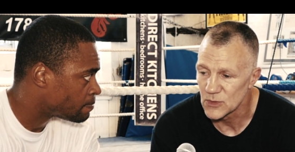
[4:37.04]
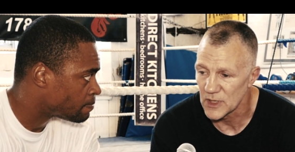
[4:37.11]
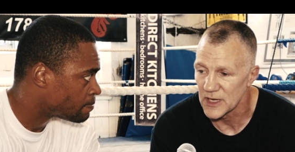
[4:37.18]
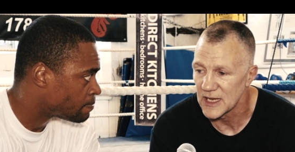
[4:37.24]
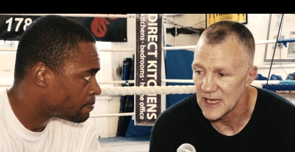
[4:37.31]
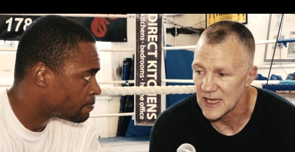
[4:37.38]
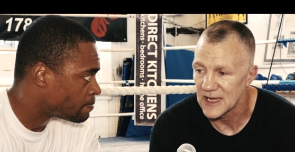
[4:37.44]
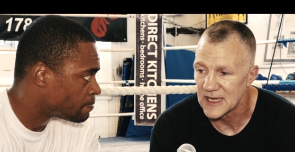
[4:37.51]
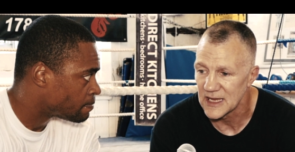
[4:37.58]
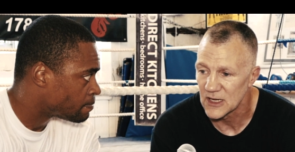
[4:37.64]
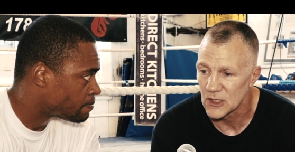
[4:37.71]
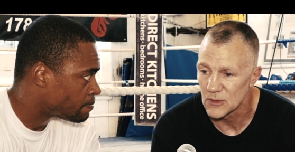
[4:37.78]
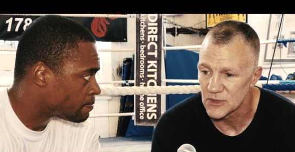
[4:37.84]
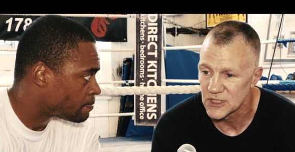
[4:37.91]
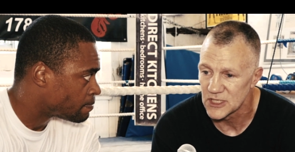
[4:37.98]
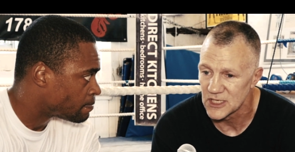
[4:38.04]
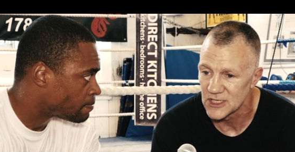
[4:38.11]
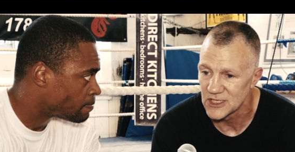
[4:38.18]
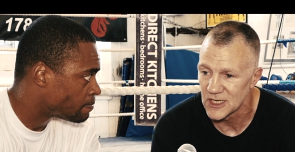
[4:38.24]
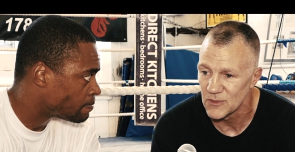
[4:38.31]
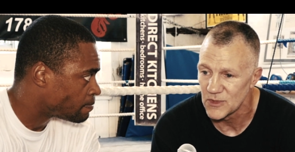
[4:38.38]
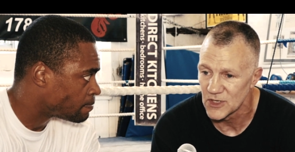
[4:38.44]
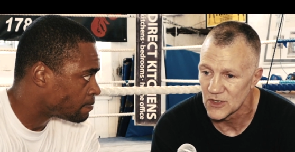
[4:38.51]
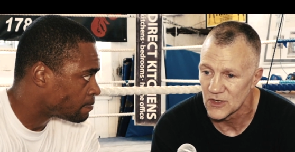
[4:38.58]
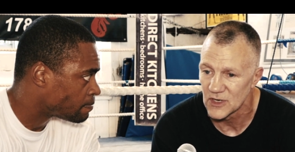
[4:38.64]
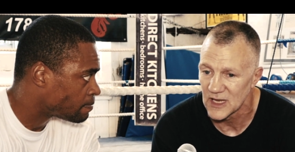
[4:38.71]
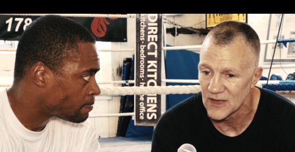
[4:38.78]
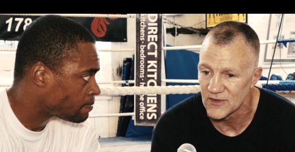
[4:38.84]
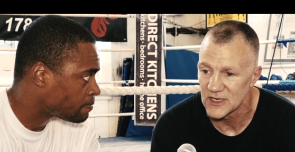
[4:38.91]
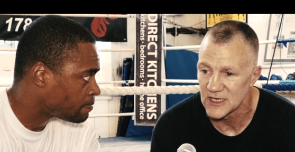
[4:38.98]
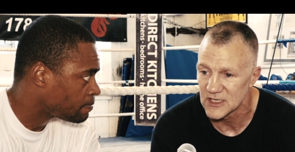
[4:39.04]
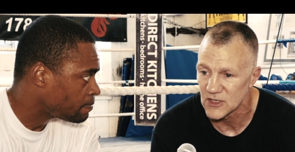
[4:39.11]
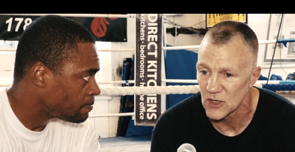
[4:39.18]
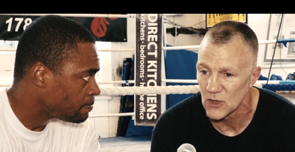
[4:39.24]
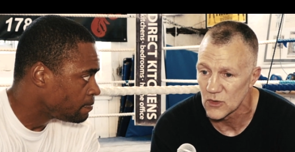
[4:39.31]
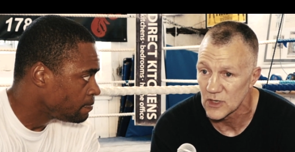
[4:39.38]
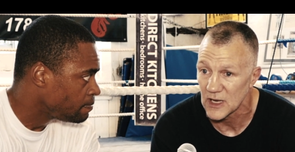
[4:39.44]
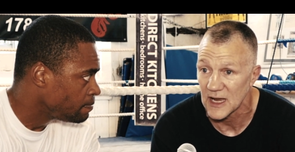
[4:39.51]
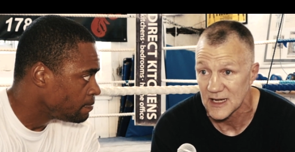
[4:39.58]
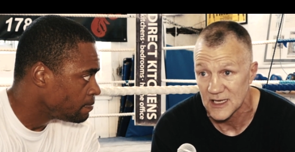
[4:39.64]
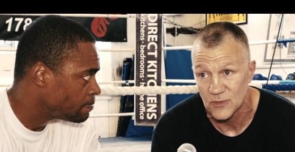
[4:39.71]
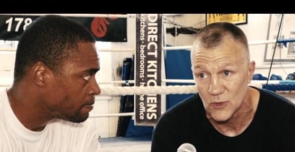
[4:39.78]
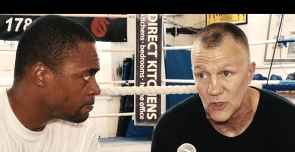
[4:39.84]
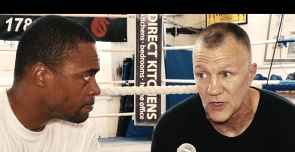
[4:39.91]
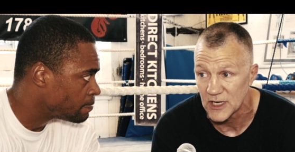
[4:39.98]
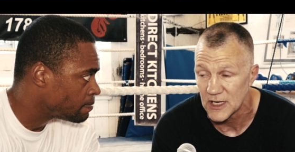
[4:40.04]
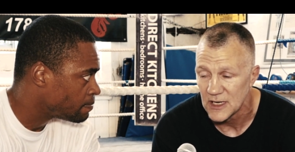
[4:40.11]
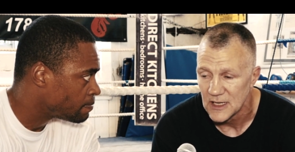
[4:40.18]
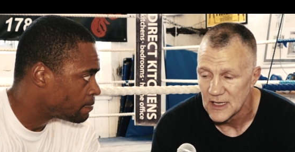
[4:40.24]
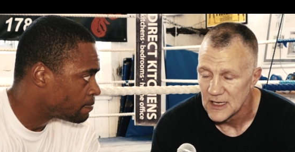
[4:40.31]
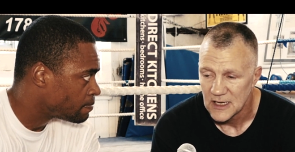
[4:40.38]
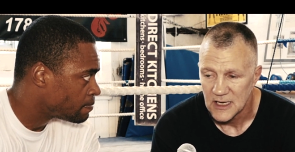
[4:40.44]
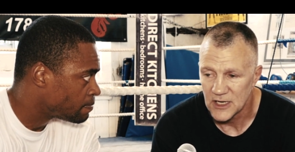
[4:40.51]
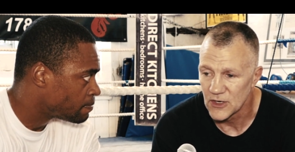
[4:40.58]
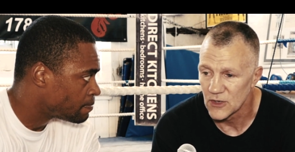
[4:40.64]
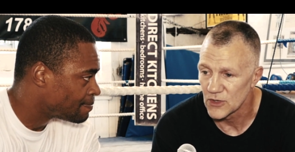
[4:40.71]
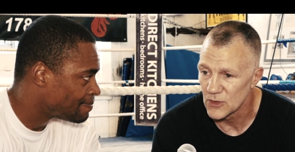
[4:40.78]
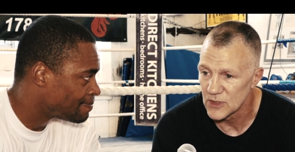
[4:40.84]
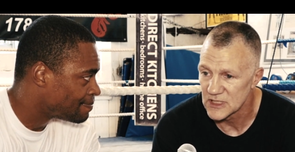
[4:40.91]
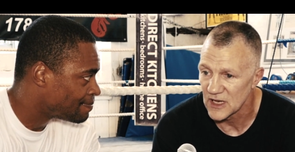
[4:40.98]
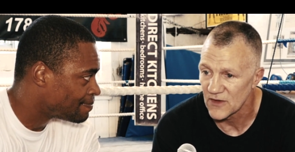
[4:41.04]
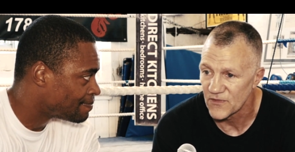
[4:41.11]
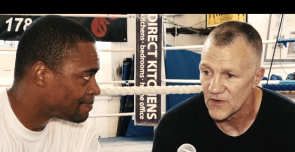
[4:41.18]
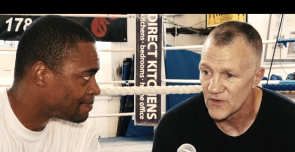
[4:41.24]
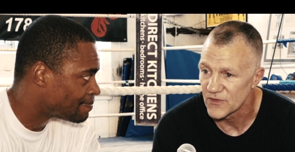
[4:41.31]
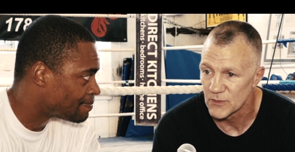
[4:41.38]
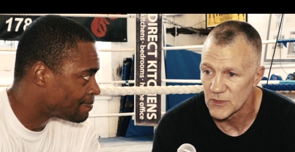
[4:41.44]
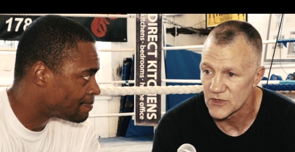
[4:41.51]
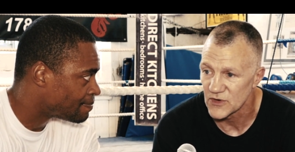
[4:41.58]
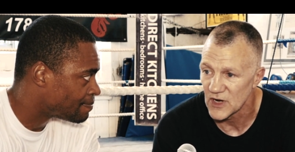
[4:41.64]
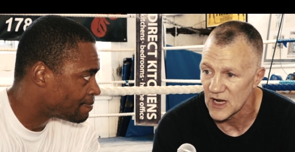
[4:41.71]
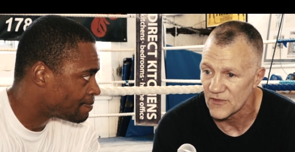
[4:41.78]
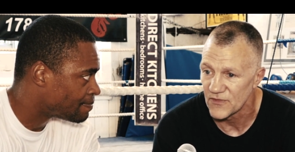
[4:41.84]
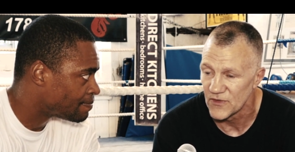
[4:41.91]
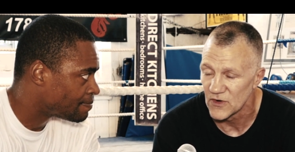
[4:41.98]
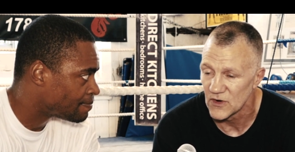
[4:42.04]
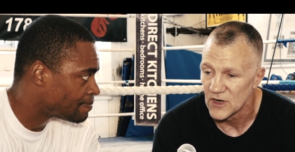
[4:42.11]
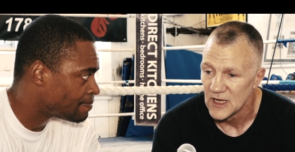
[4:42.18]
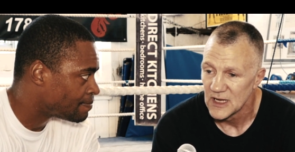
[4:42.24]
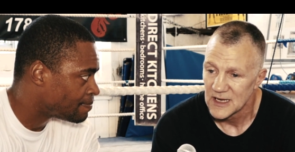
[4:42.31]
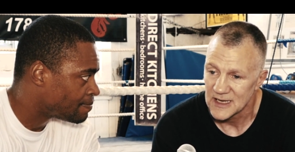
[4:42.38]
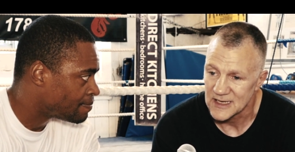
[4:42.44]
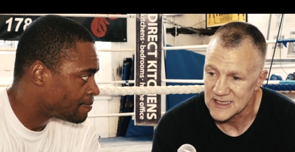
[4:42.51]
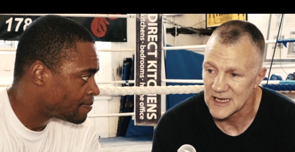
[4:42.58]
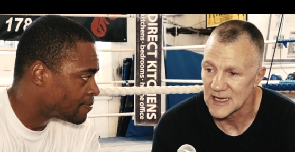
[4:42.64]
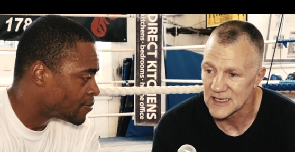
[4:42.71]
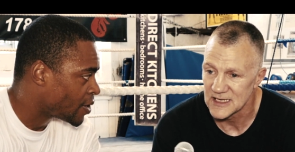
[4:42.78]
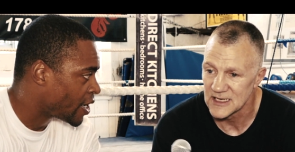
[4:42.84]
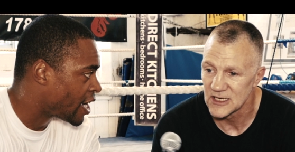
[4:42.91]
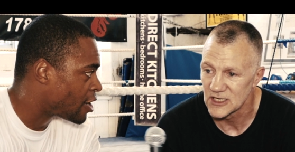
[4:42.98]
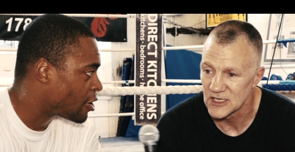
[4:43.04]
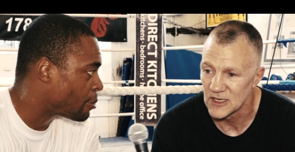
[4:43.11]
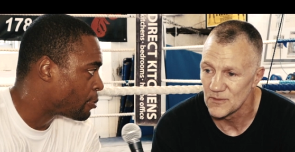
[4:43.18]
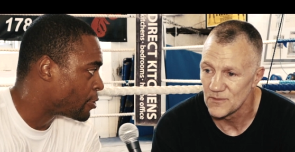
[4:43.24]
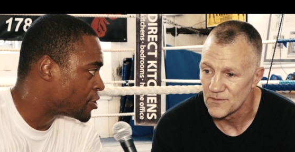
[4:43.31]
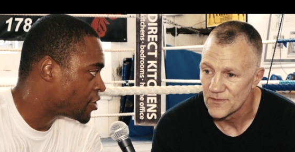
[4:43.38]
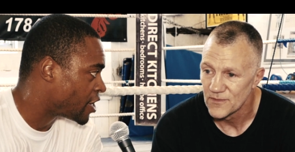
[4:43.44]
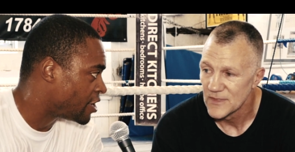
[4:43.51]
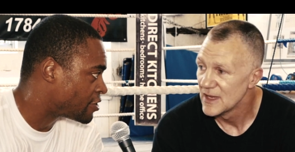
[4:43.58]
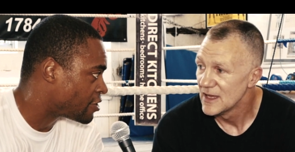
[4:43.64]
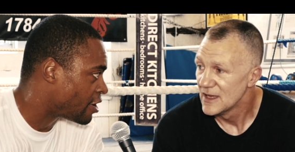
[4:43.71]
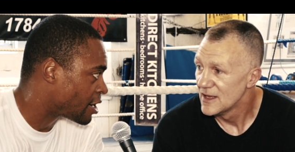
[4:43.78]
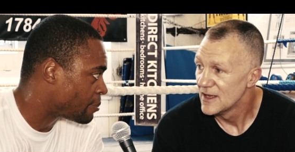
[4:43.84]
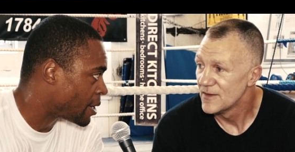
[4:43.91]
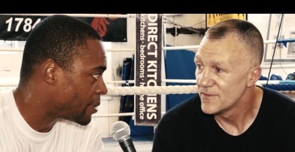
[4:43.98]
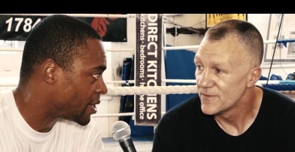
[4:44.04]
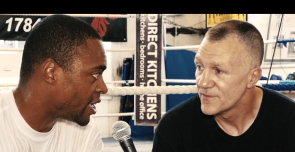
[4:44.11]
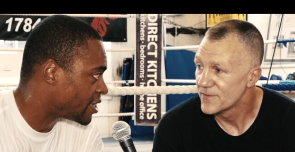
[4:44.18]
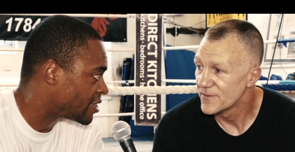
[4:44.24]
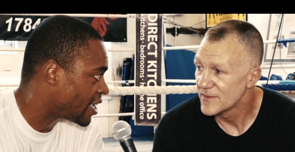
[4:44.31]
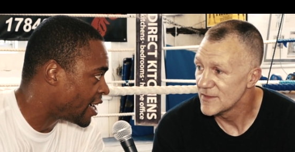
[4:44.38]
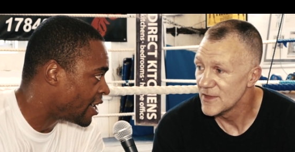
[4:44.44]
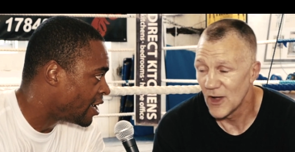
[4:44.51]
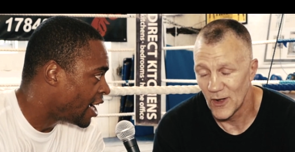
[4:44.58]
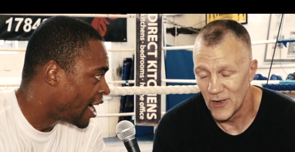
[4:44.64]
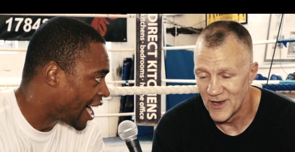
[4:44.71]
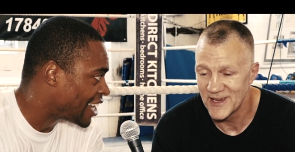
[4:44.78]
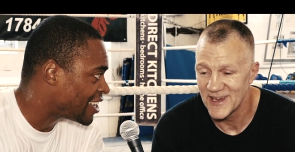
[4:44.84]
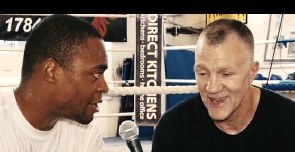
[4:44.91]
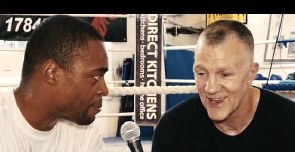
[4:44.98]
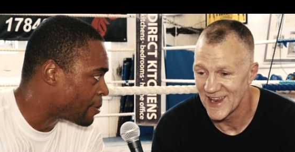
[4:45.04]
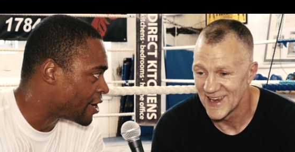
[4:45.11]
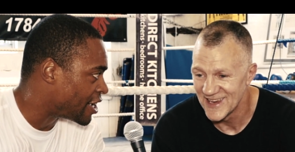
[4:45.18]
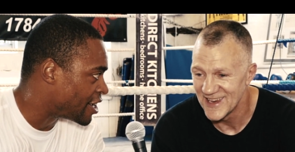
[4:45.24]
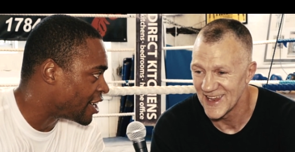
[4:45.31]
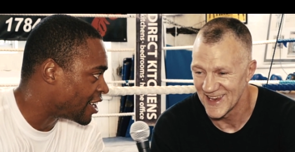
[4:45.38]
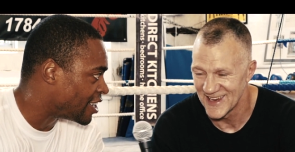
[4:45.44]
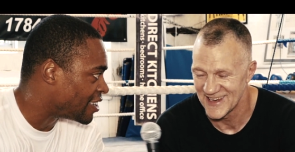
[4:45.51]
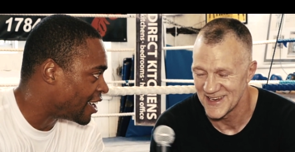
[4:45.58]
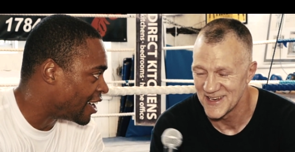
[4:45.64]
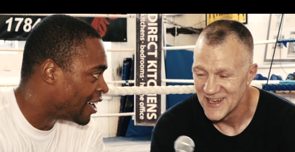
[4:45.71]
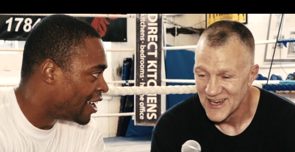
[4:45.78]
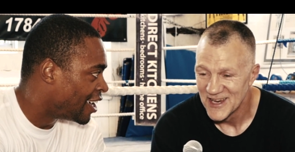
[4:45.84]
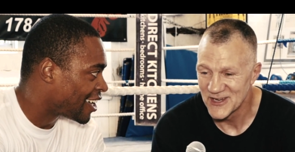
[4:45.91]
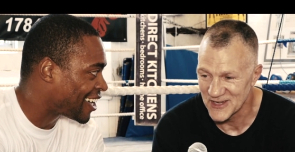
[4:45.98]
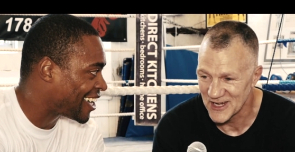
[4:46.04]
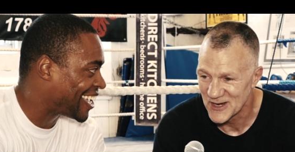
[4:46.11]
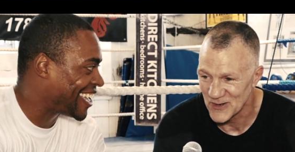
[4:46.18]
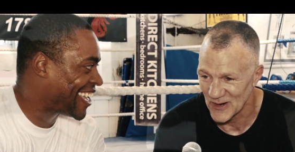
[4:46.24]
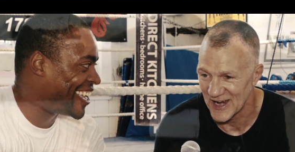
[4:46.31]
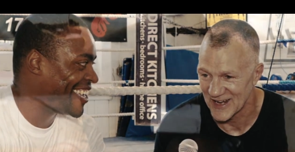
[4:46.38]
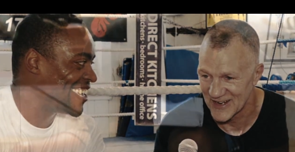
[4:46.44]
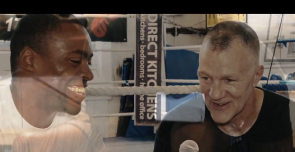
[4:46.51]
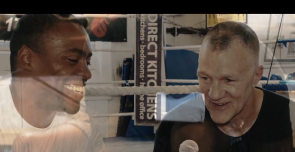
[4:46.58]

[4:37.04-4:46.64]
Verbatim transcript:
Speaker 1: is when you get a kid comes to your gym, you know, 11 years old, like this morning, he don't know his left foot from his right foot. He stays in
Speaker 2: the gym. I don't appreciate you talking about me like that. No. I did pretty good in there. You did quite